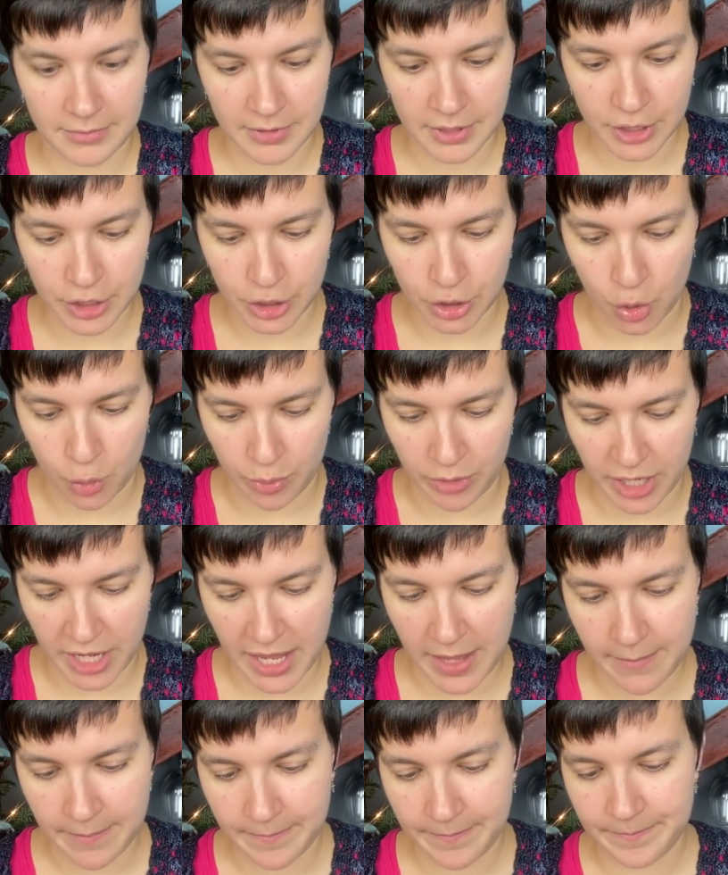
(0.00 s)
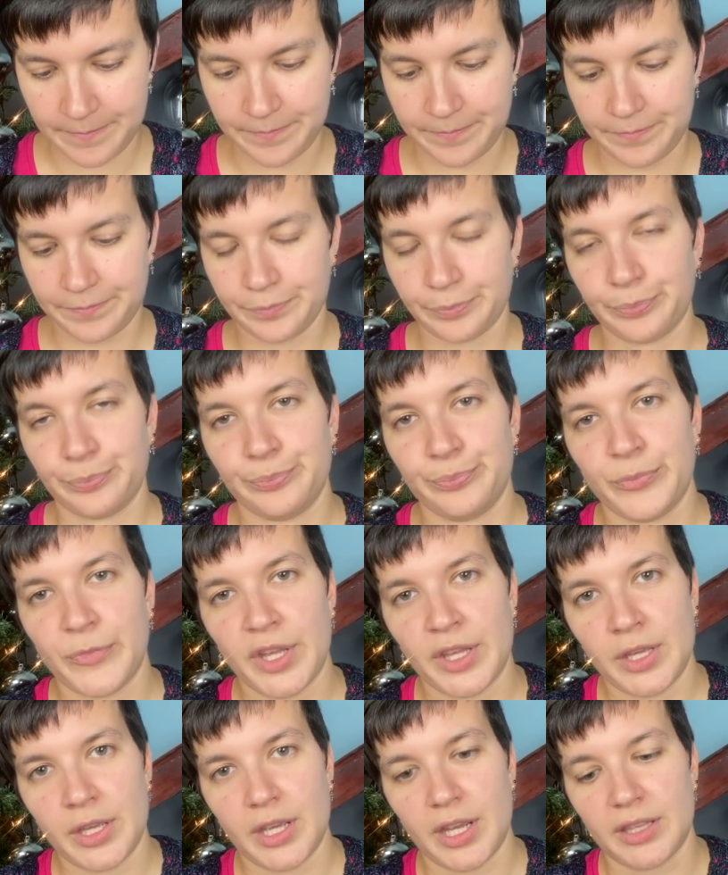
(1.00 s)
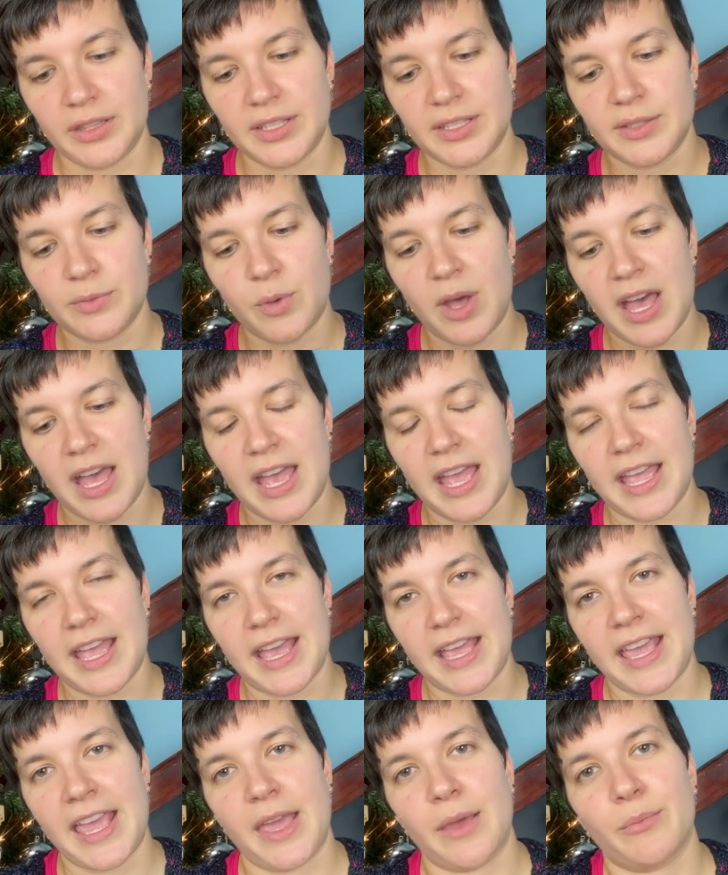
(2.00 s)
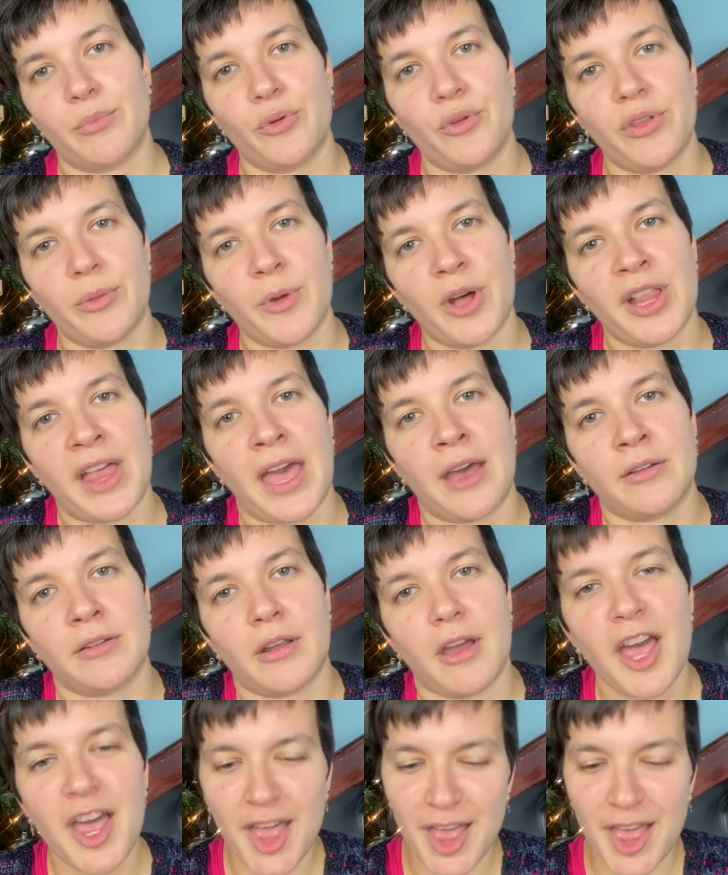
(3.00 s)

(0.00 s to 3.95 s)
So pretty. And this is why I can't pull them all out.